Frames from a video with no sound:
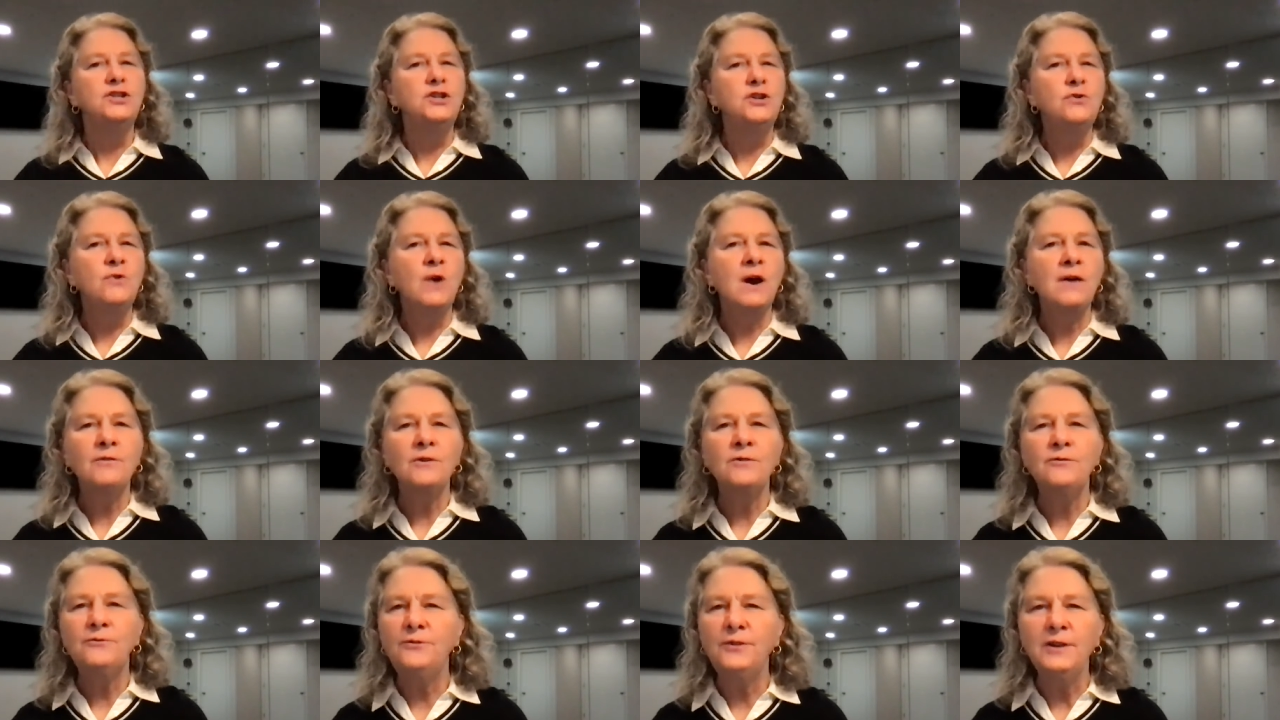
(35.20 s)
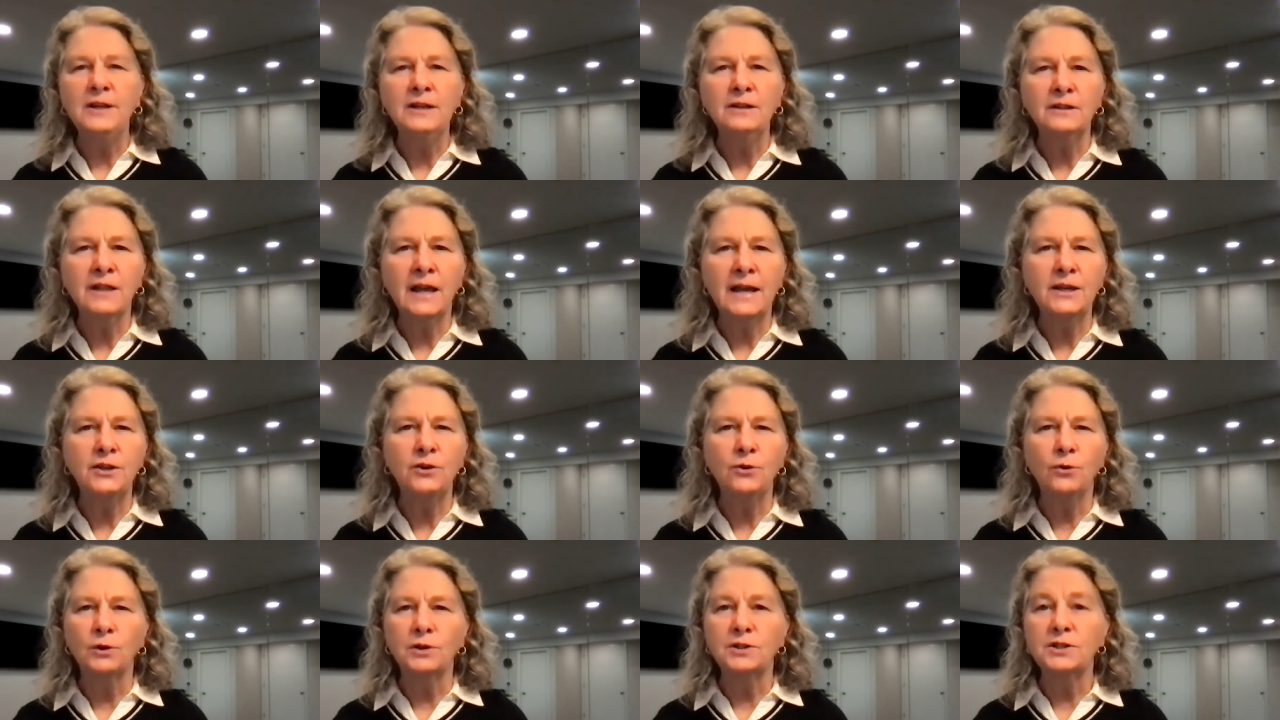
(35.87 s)
Do you ever feel
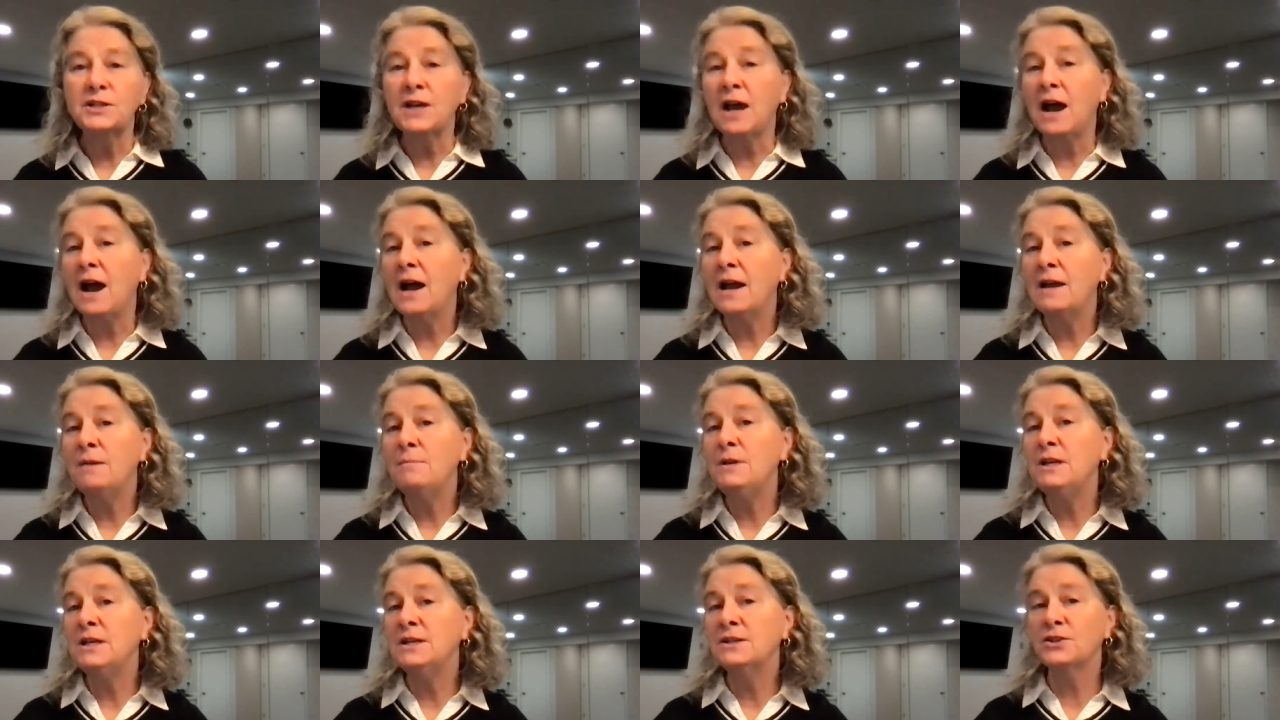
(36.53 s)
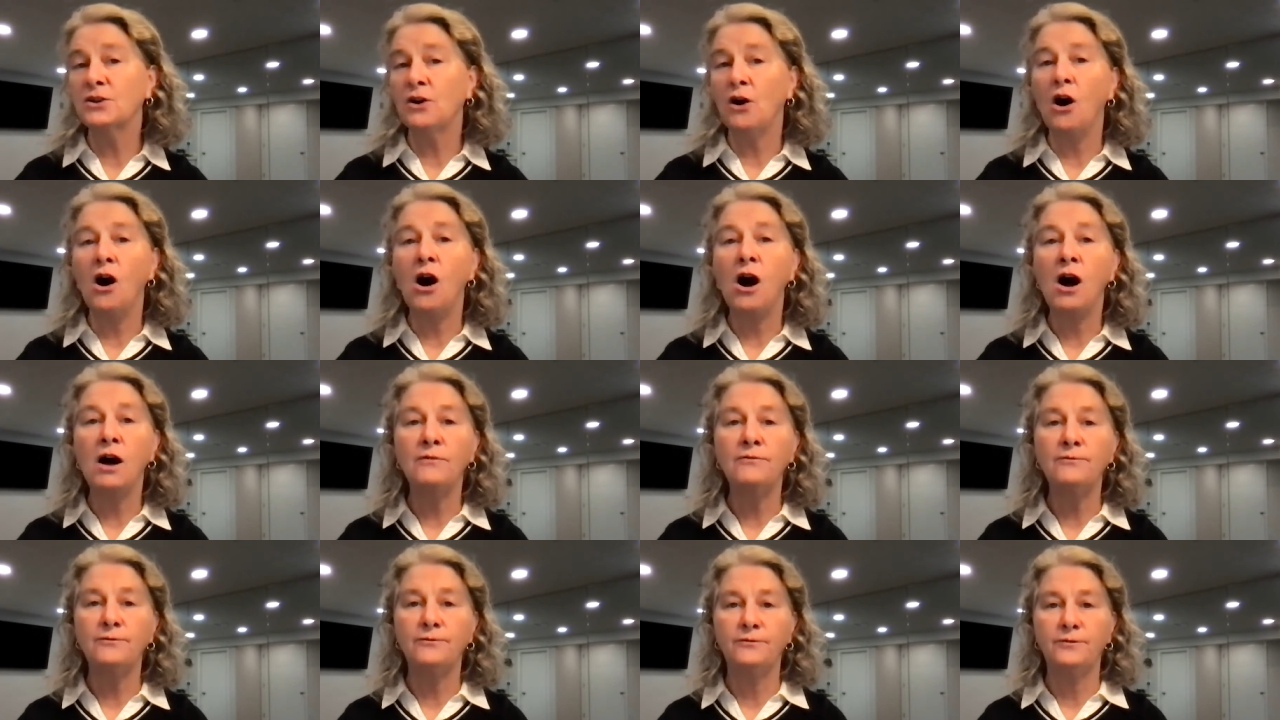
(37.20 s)
like your timing is
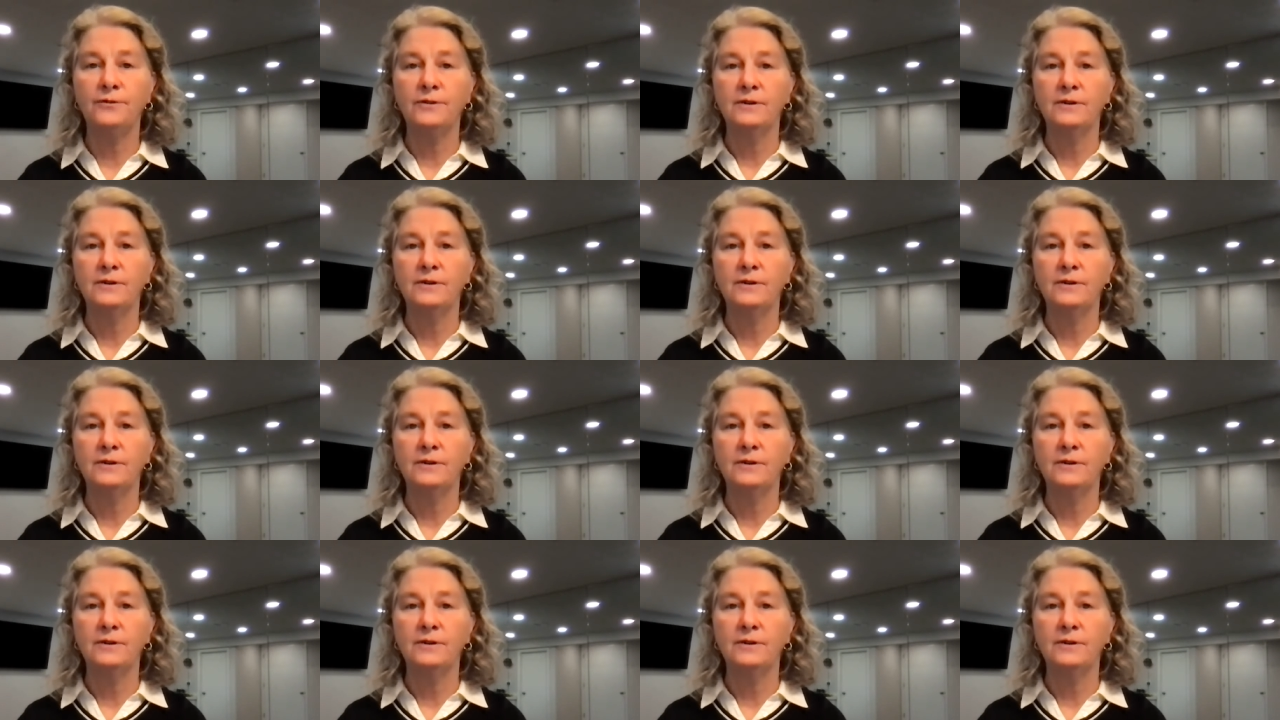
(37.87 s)
off?